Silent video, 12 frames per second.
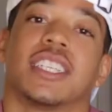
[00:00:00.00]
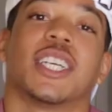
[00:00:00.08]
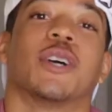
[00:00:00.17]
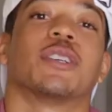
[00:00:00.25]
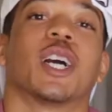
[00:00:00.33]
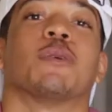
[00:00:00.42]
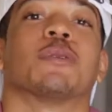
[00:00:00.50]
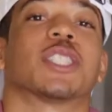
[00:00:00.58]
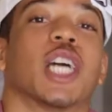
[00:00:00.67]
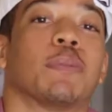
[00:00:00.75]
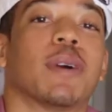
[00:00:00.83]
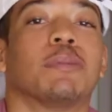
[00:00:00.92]
Yo, yo, what's
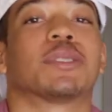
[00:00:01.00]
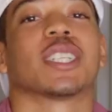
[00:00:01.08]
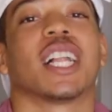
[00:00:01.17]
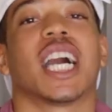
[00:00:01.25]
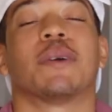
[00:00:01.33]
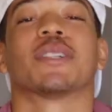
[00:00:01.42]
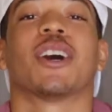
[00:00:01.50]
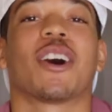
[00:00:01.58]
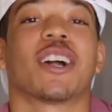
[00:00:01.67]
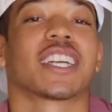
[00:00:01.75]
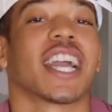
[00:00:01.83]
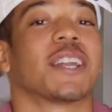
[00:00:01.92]
up? I'm Jalon with
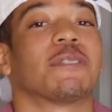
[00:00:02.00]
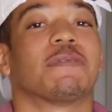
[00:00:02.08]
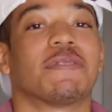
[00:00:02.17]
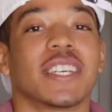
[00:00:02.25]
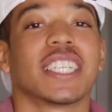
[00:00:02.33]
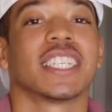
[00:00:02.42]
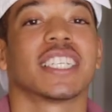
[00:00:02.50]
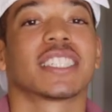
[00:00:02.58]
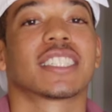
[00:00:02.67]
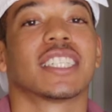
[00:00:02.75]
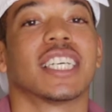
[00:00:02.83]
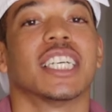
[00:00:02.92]
Hard Gainer
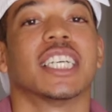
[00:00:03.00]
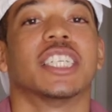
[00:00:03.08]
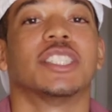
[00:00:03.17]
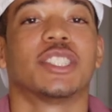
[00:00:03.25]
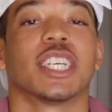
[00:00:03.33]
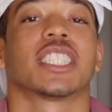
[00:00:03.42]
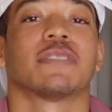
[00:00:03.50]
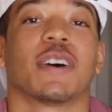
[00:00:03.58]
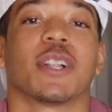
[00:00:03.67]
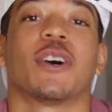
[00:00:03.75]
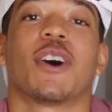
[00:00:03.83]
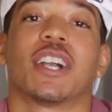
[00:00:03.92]
Fitness. Just a
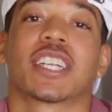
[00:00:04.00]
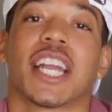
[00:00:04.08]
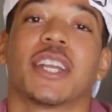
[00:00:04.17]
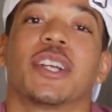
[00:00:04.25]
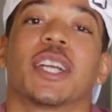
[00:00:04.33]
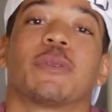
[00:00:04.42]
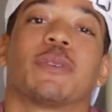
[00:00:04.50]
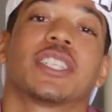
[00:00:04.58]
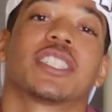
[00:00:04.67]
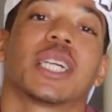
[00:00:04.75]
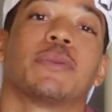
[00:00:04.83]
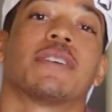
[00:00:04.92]
fellow hard gainer here
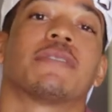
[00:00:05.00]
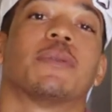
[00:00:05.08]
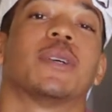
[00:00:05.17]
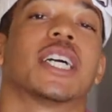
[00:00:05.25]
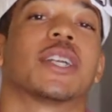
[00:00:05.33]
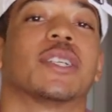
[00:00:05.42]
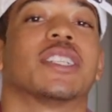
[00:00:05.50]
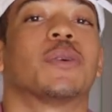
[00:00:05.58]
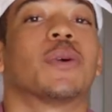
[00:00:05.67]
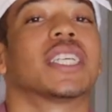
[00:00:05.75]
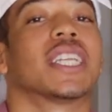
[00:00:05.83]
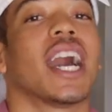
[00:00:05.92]
recently went from
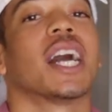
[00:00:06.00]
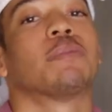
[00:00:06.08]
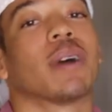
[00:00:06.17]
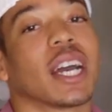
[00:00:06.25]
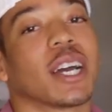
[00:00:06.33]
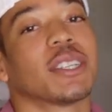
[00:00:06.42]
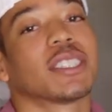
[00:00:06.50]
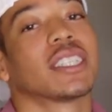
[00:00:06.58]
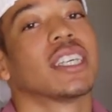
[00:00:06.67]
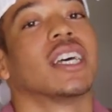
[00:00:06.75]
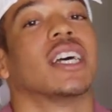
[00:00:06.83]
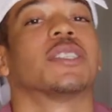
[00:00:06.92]
129
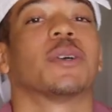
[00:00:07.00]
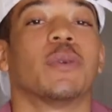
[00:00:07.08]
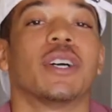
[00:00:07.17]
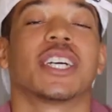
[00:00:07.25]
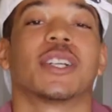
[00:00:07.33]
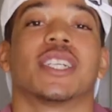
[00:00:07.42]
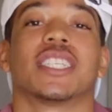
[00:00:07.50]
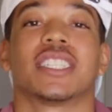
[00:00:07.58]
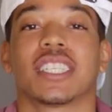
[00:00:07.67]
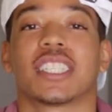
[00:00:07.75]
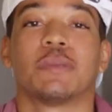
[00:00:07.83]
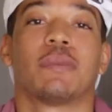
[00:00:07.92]
pounds to
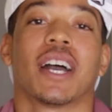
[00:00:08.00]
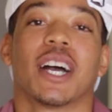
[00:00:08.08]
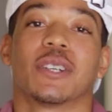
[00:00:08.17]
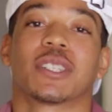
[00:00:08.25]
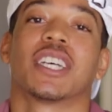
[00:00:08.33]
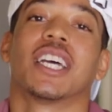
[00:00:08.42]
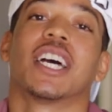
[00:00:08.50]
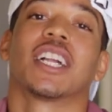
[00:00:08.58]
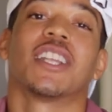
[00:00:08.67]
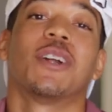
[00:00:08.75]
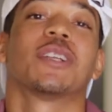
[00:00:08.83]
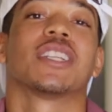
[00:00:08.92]
160 pounds.
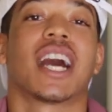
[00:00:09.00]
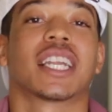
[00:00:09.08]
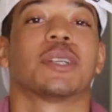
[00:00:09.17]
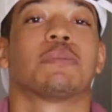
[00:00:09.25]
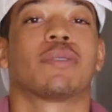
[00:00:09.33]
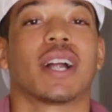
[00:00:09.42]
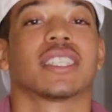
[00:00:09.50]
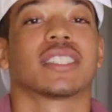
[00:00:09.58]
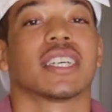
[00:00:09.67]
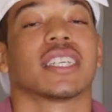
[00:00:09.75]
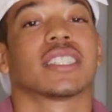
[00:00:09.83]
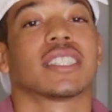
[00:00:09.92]
Learned a lot in the
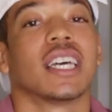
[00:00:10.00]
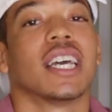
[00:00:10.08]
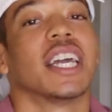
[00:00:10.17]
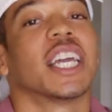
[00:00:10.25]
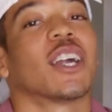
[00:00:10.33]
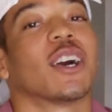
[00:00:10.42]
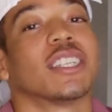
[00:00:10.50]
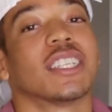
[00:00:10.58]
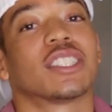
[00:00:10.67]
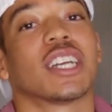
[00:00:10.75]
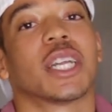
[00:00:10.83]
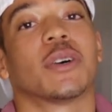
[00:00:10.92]
process, and here on
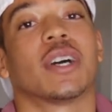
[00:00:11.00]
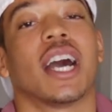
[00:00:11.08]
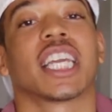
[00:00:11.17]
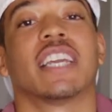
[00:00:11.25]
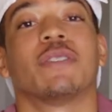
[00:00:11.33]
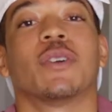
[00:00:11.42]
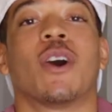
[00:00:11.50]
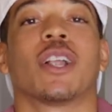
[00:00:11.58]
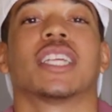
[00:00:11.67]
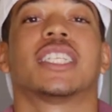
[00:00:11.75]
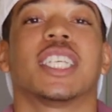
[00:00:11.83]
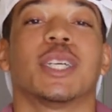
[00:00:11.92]
this channel, I give you all
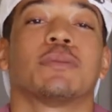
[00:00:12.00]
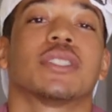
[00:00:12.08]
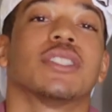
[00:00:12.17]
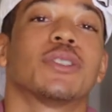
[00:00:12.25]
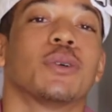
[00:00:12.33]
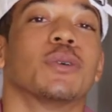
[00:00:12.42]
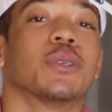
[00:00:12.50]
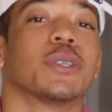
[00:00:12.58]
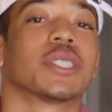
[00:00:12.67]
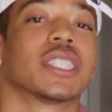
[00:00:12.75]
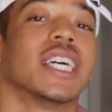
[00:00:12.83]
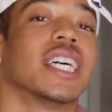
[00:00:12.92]
the tips and
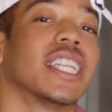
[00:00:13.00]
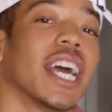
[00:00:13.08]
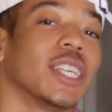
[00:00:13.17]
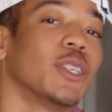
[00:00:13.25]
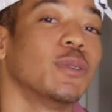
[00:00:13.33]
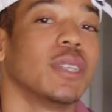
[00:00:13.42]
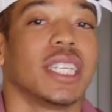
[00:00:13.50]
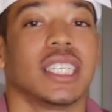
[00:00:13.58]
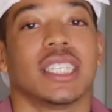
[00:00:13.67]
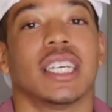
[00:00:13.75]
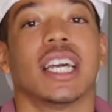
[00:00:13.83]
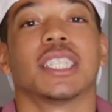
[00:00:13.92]
tools that you
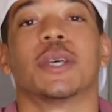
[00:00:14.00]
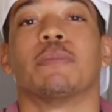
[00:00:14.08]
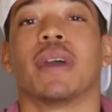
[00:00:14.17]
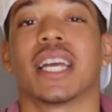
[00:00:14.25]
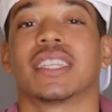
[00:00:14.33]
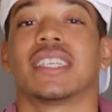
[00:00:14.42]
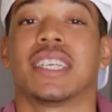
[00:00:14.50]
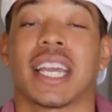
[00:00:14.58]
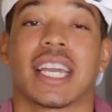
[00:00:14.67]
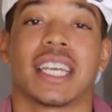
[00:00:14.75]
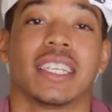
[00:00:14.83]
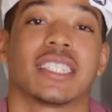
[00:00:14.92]
need to make the
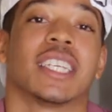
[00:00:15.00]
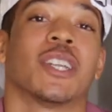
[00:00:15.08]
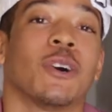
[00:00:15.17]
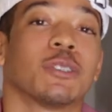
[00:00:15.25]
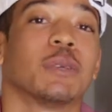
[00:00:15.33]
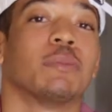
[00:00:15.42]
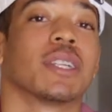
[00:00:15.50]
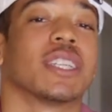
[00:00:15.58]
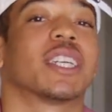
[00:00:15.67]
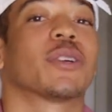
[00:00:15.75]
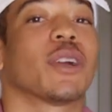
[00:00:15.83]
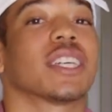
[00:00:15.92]
gains and
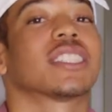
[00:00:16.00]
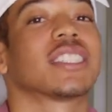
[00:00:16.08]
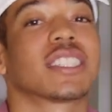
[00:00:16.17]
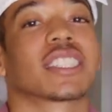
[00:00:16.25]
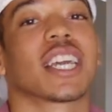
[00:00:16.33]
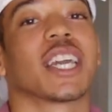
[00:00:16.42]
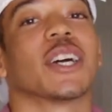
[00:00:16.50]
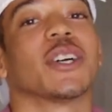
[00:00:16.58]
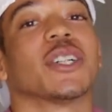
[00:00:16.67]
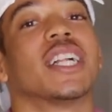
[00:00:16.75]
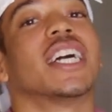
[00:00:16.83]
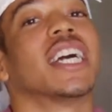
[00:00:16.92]
ultimately crush the
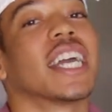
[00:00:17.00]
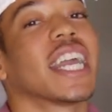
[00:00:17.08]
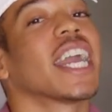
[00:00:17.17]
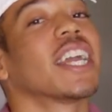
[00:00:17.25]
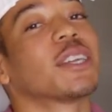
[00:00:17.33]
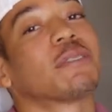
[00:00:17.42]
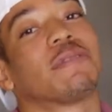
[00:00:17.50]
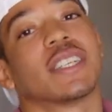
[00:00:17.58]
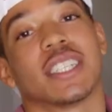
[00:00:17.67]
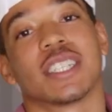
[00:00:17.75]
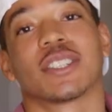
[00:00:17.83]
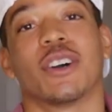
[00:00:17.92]
scale and your
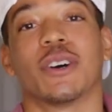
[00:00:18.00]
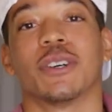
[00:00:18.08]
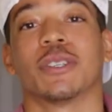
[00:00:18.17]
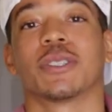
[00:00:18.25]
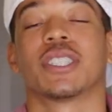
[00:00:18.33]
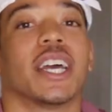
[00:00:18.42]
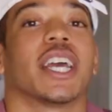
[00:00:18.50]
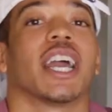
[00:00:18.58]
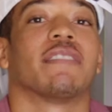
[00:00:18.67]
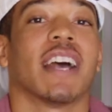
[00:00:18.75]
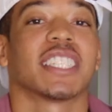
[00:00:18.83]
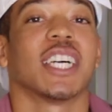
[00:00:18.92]
fitness goals.
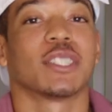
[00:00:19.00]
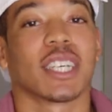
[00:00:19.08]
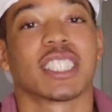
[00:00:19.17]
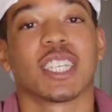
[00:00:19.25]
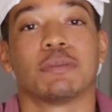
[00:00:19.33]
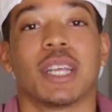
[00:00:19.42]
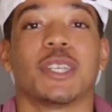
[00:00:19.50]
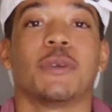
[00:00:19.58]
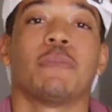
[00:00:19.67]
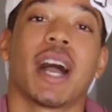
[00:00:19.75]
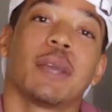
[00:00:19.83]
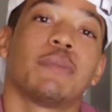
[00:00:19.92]
If that sounds like something that you
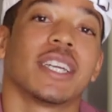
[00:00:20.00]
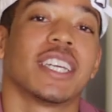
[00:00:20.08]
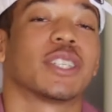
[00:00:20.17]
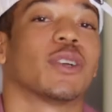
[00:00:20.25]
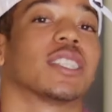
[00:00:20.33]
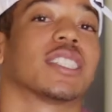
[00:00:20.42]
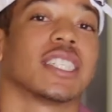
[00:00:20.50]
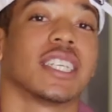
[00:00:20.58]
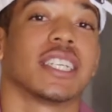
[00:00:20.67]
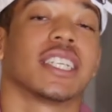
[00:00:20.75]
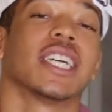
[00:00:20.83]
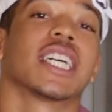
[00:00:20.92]
might be interested
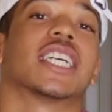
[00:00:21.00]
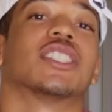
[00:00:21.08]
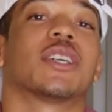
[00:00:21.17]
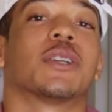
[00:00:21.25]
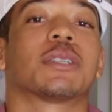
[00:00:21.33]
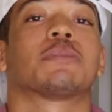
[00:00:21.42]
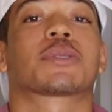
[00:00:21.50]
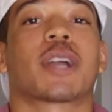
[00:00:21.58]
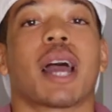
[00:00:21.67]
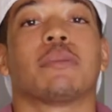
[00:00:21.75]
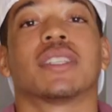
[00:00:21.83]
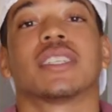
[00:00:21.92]
in, consider
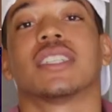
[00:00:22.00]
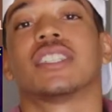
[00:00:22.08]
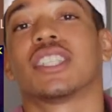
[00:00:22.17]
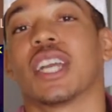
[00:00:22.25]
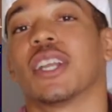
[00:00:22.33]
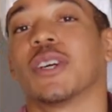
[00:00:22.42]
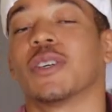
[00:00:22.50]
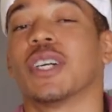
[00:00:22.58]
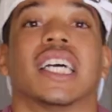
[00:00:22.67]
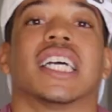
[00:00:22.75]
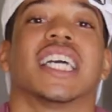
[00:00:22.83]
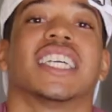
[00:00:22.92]
subscribing to the channel.
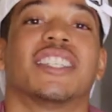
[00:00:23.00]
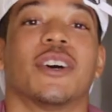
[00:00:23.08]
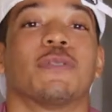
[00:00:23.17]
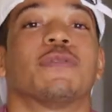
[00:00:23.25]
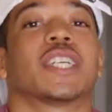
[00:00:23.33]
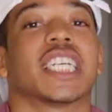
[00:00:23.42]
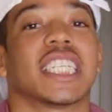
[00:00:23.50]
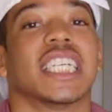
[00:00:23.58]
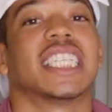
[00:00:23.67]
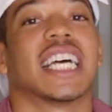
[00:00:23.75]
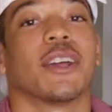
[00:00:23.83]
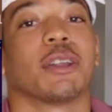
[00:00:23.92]
And don't forget to
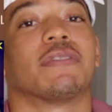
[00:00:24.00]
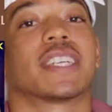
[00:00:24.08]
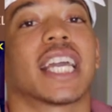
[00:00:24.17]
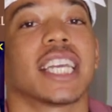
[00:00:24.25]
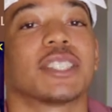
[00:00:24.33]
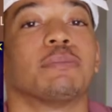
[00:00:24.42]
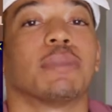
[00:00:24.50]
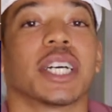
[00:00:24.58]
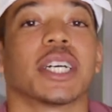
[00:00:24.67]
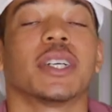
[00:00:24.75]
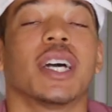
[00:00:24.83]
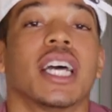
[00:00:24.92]
hit that notification
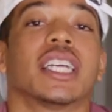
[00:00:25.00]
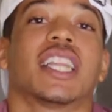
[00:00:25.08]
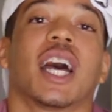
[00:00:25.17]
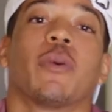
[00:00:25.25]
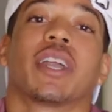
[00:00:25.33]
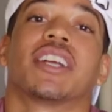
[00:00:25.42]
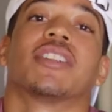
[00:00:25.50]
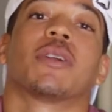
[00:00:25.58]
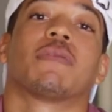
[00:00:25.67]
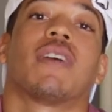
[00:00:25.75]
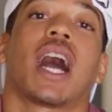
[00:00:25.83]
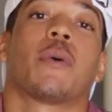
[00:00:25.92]
bell, that way you're
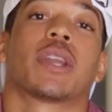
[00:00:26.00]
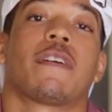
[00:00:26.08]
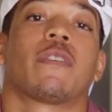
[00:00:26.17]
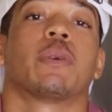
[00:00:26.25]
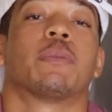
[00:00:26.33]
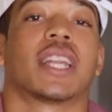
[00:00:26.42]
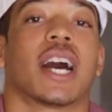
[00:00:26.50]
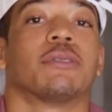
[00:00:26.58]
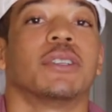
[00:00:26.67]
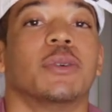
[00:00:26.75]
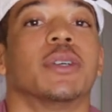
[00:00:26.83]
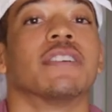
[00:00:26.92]
notified whenever we put out
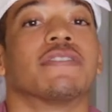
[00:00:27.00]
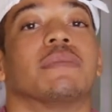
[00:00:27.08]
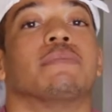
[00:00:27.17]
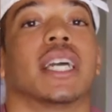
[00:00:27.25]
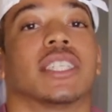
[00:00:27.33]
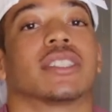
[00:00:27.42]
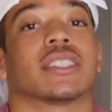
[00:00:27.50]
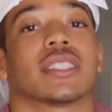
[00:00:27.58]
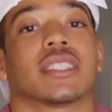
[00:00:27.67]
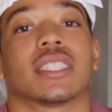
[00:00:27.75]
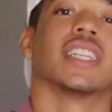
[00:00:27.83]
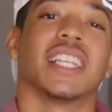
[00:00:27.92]
new information.
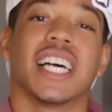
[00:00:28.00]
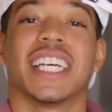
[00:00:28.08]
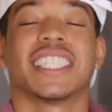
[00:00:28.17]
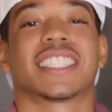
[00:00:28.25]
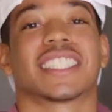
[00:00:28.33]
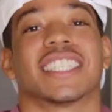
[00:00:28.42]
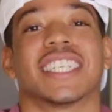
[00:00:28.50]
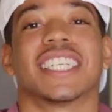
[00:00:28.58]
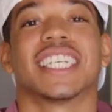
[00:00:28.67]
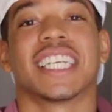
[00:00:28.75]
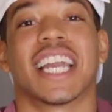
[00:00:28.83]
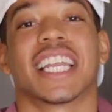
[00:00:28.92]
Let's
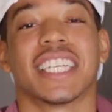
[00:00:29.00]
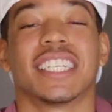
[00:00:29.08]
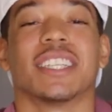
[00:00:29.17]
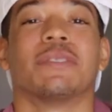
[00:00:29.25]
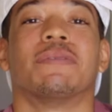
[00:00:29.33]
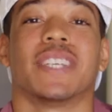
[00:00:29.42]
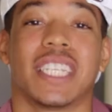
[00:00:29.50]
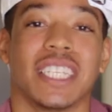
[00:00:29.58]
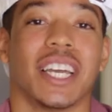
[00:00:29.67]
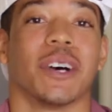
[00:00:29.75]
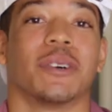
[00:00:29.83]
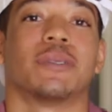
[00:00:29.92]
get into the
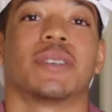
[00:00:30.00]
video.